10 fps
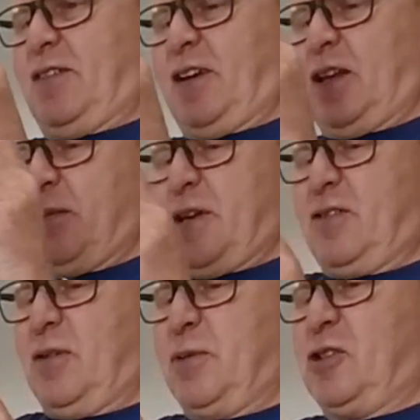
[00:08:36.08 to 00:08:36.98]
Taking a
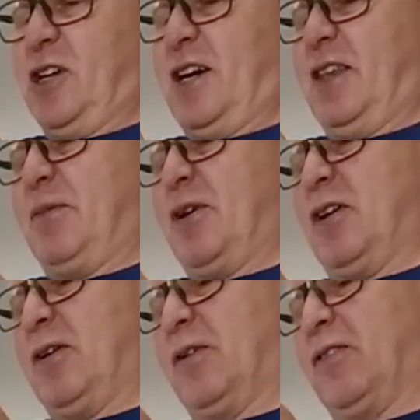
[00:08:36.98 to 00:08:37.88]
bit too much out of an
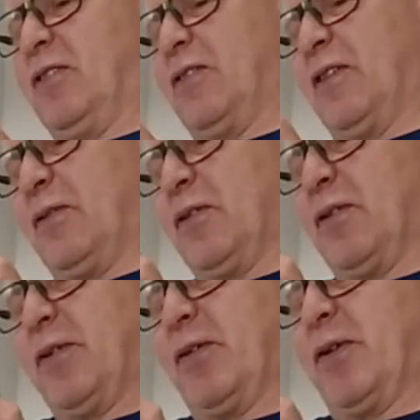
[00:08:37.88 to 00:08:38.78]
early one.
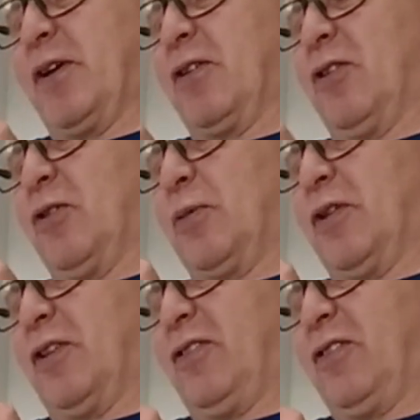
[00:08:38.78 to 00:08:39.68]
We've got another
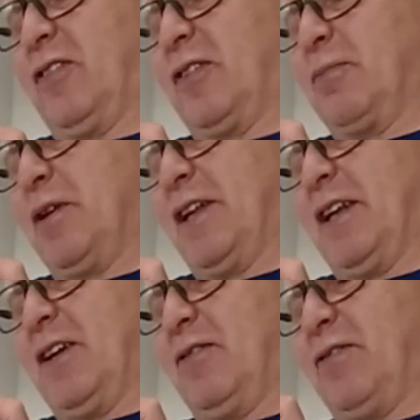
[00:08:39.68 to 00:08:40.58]
one that's
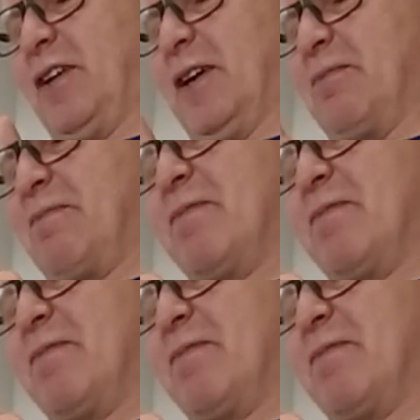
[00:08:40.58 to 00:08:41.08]
completely off. Yep.